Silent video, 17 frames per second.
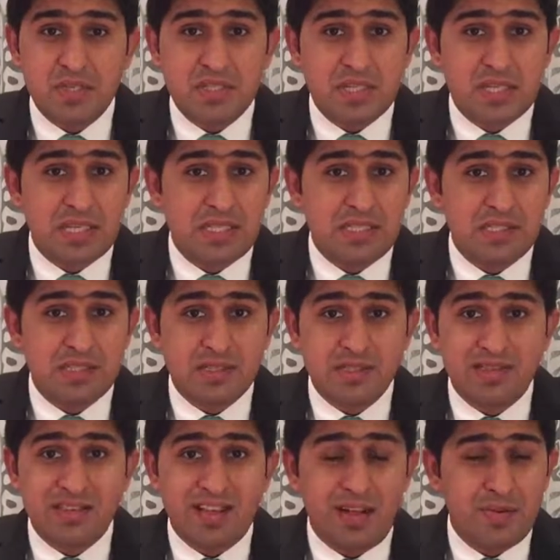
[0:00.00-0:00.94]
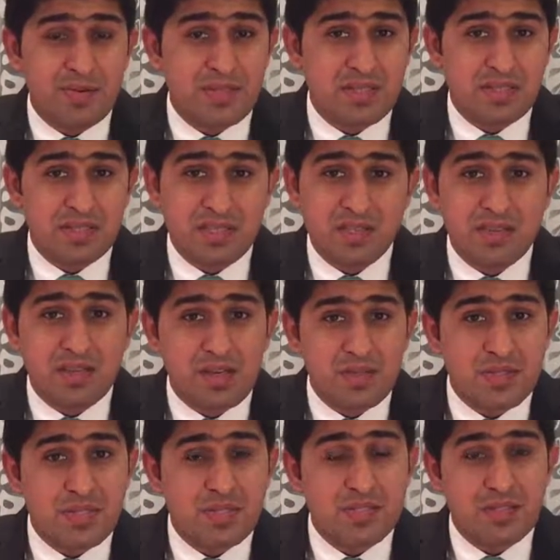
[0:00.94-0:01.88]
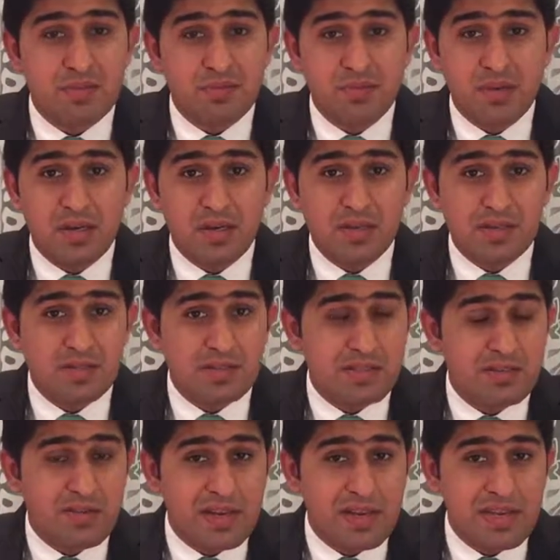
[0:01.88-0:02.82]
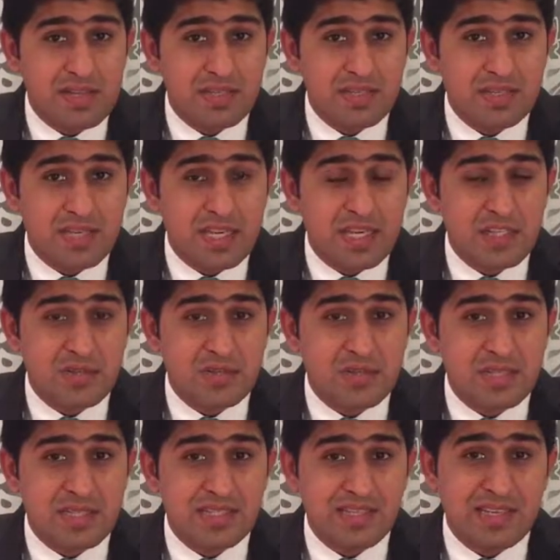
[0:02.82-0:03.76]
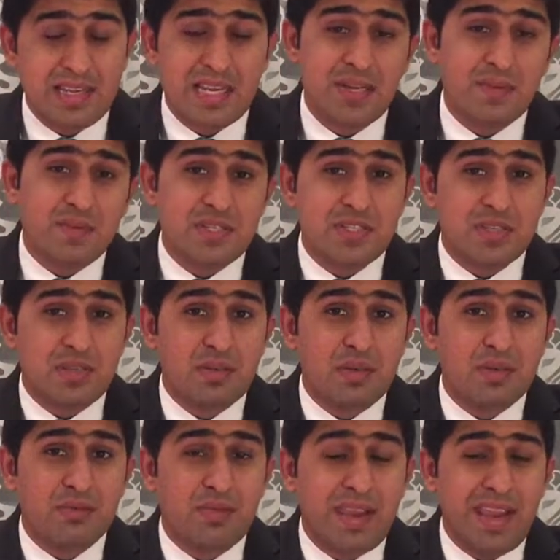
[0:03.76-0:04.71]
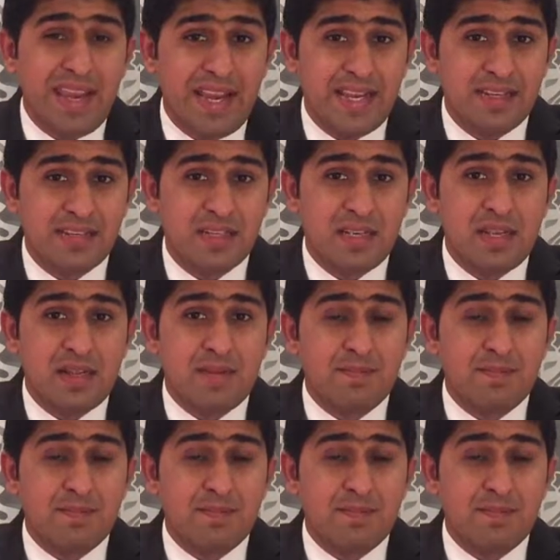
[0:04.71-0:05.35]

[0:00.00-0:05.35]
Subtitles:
which killed thousands and thousands of our civilians casualties in return of aid,